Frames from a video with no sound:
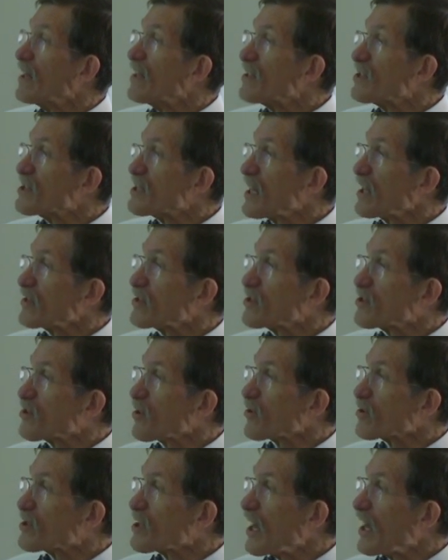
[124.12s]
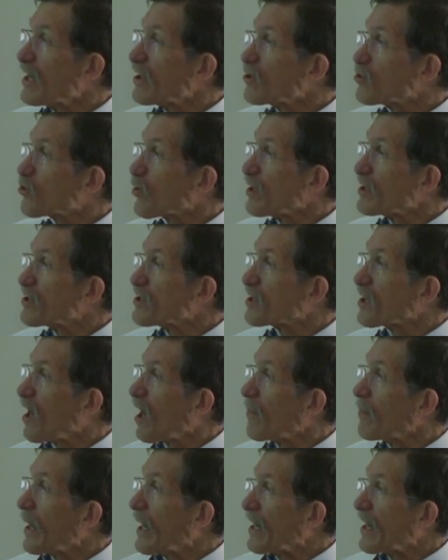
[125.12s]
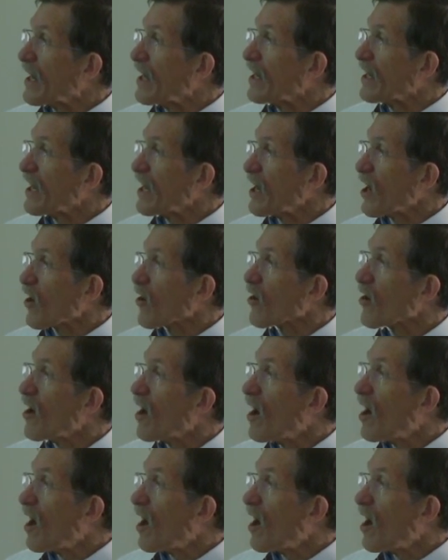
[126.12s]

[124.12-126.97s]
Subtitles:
Sisters' entrance coming in here,